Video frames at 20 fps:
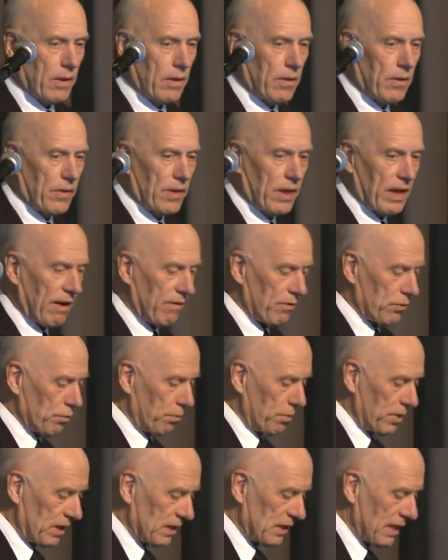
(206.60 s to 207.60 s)
There have to
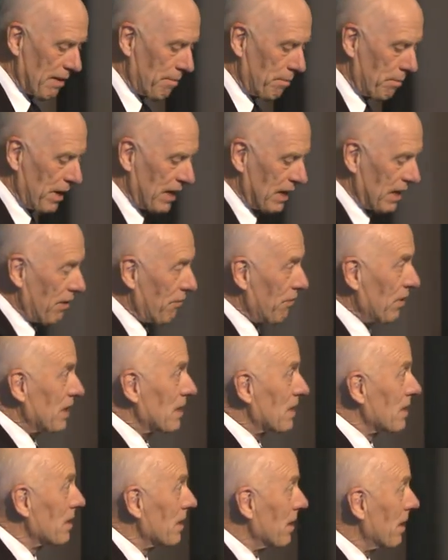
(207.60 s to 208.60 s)
be some
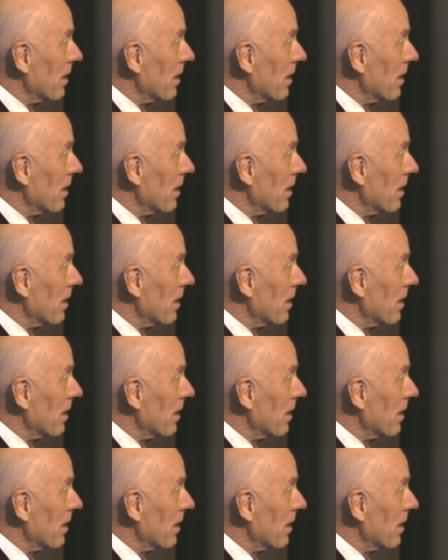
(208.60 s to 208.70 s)
benefits